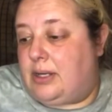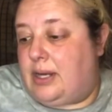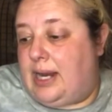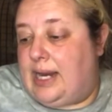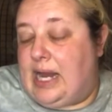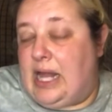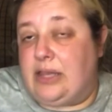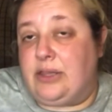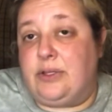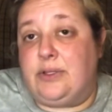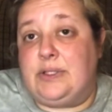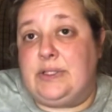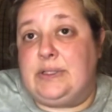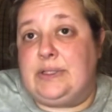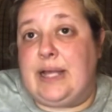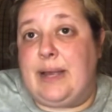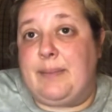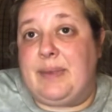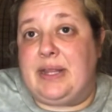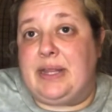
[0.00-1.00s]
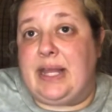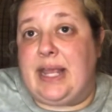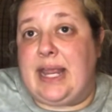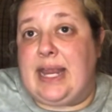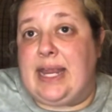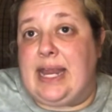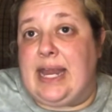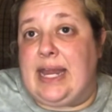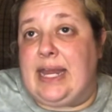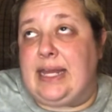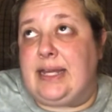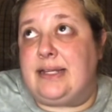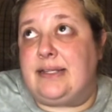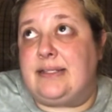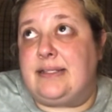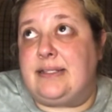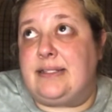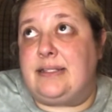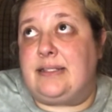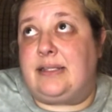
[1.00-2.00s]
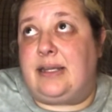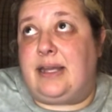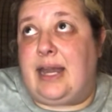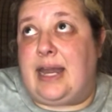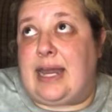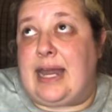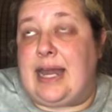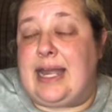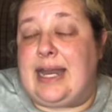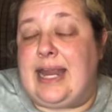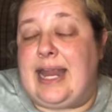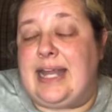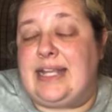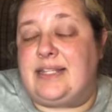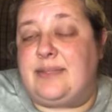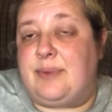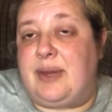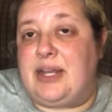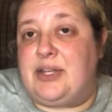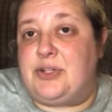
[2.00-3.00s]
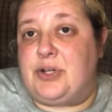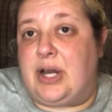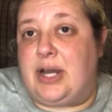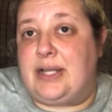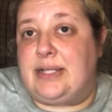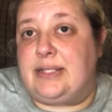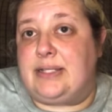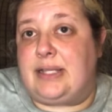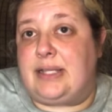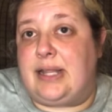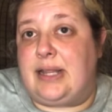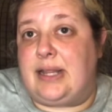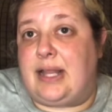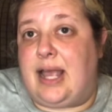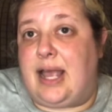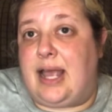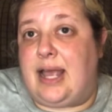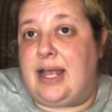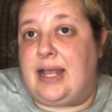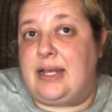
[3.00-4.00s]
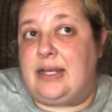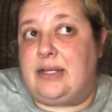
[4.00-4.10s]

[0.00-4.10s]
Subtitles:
I got Lululemon leggings and a Kate Spade dress, and that